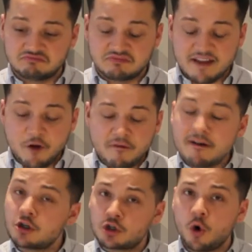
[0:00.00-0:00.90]
they've got
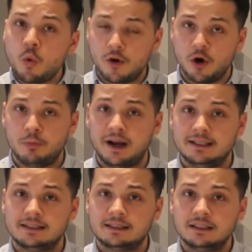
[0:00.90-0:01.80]
very short
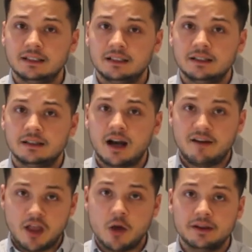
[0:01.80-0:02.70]
wheelbase,
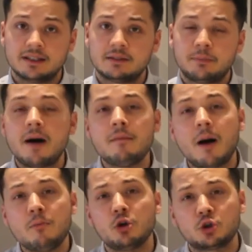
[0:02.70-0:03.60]
I've noticed, but I'm,
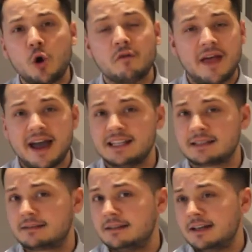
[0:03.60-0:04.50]
I'm not sure if that
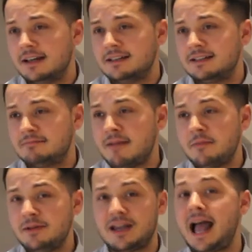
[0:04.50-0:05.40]
is
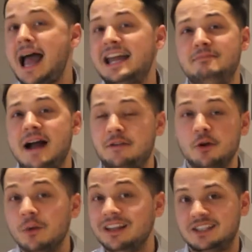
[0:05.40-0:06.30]
maybe to hand back the
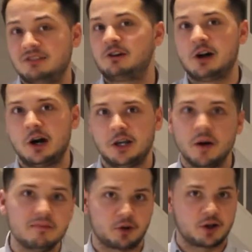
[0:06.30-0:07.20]
win to Ricciardo
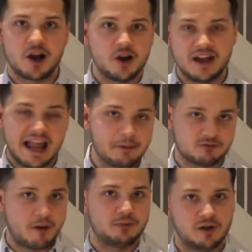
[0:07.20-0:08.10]
in Monaco that he was
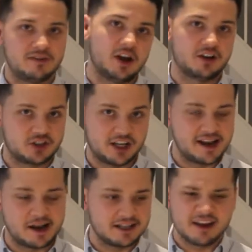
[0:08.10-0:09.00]
robbed of last year
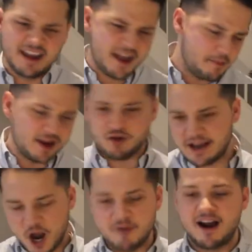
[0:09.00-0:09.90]
because it'd be
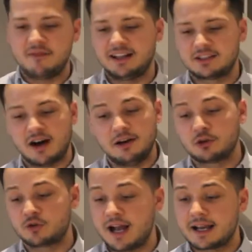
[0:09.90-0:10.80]
great going around that title
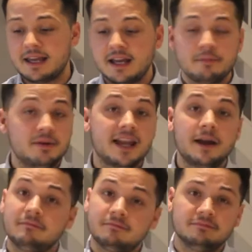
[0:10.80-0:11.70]
track. But
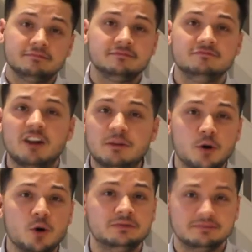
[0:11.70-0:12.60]
yeah, Red
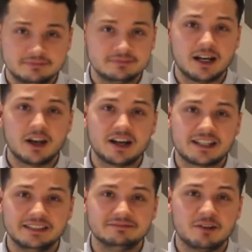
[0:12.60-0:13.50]
Bull, I
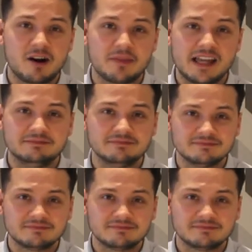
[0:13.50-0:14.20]
like it. You're up there.